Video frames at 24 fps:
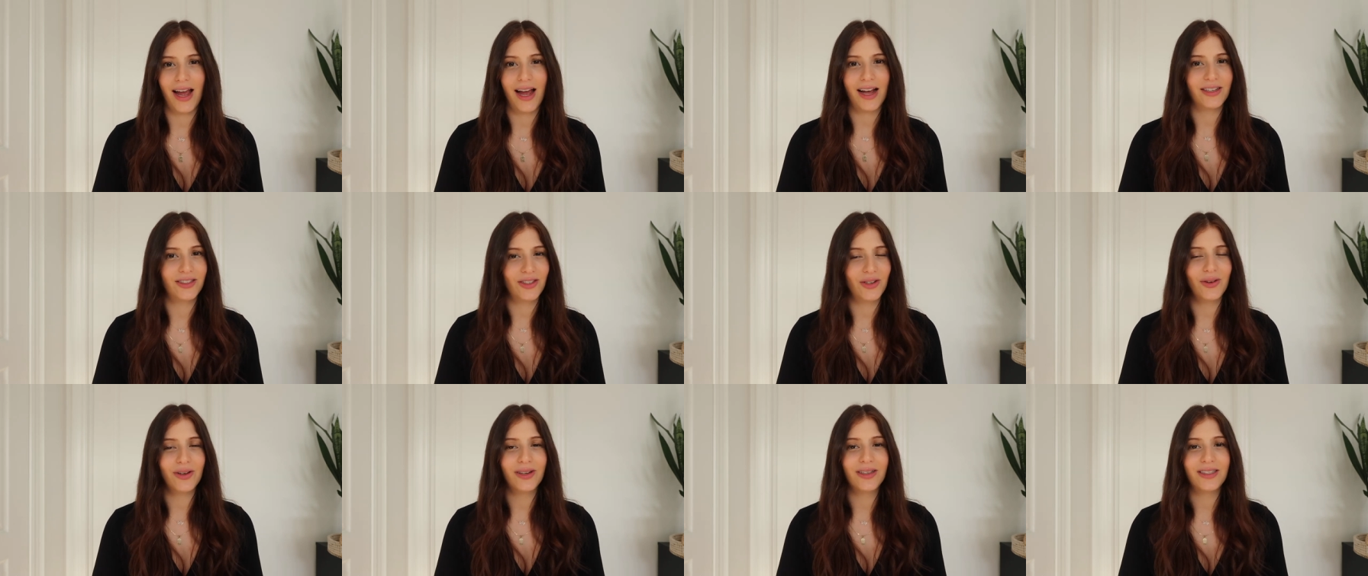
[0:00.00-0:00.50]
As
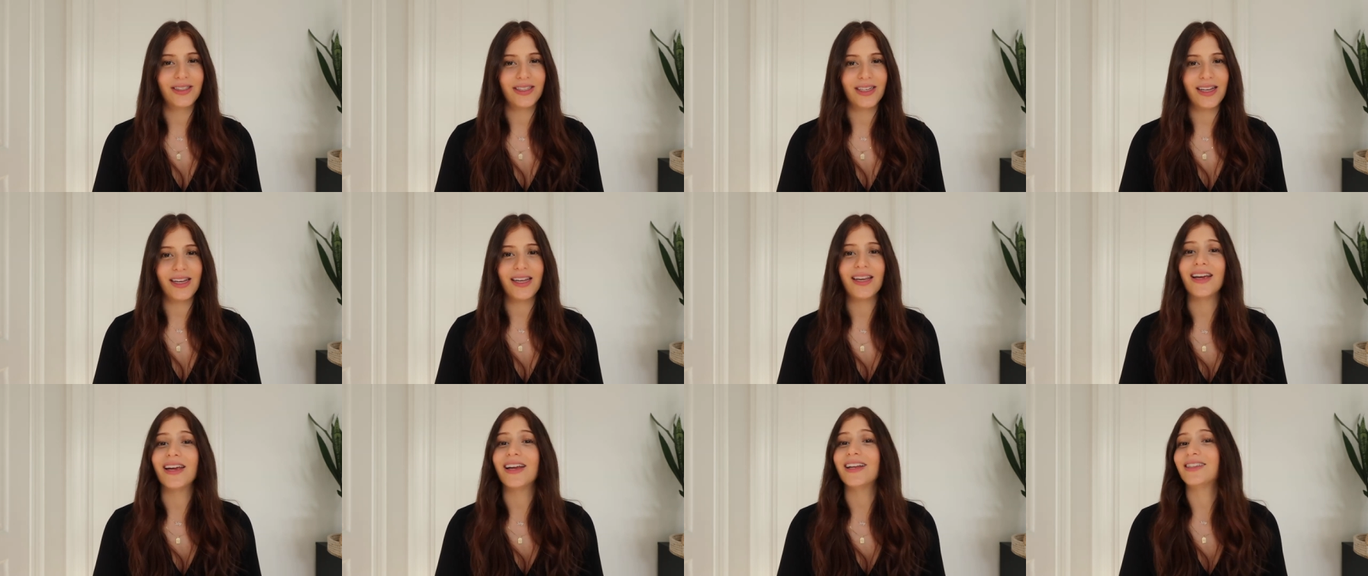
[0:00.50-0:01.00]
you can
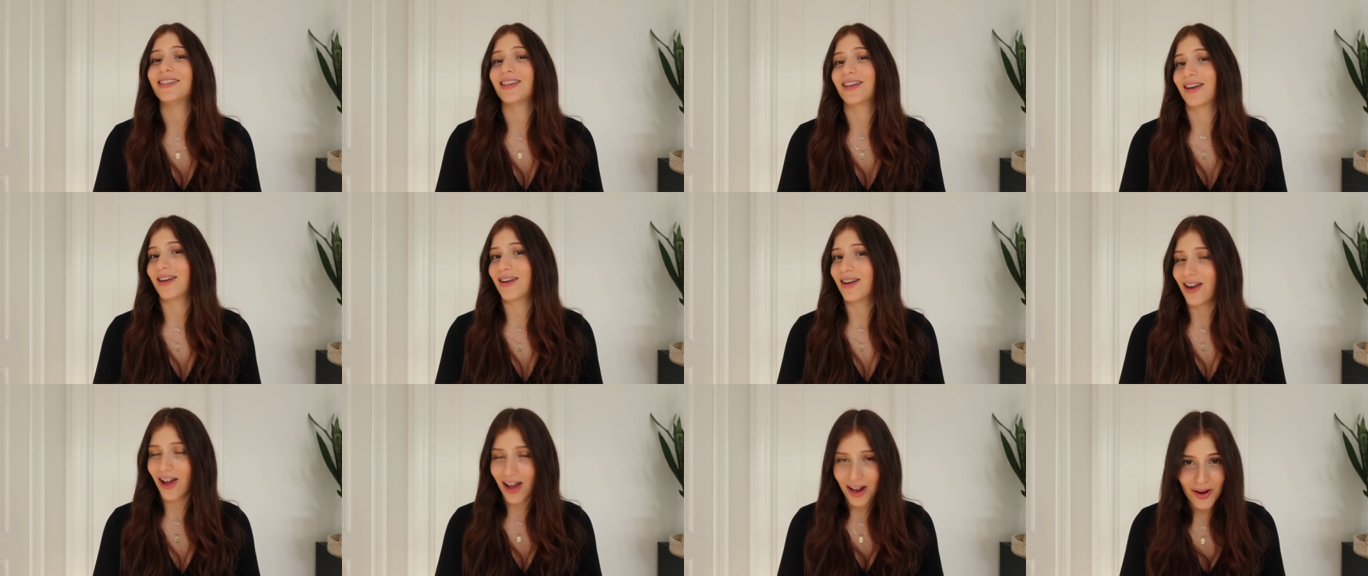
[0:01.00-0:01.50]
see, it's
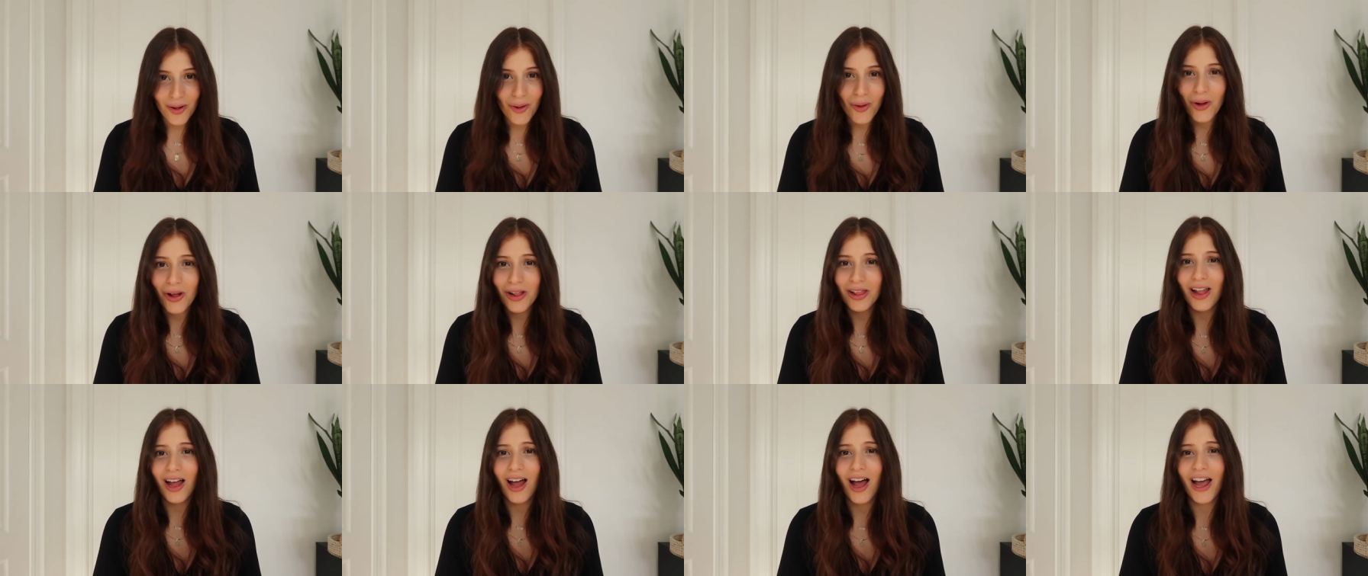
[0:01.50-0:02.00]
not a
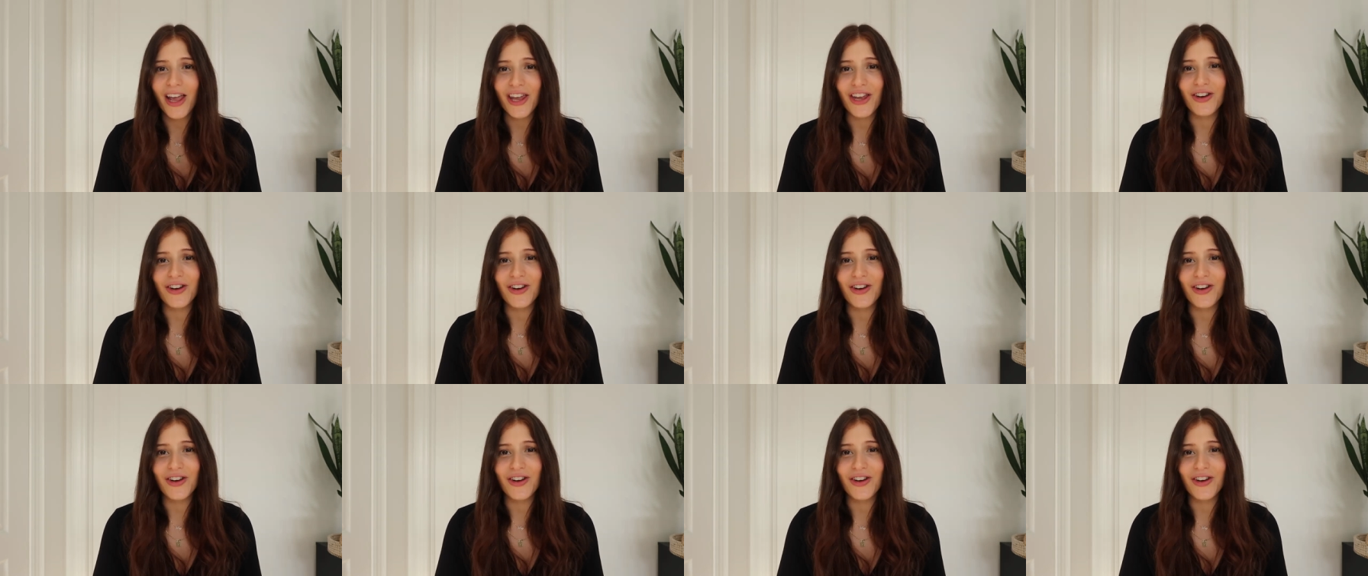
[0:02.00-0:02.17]
whole lot.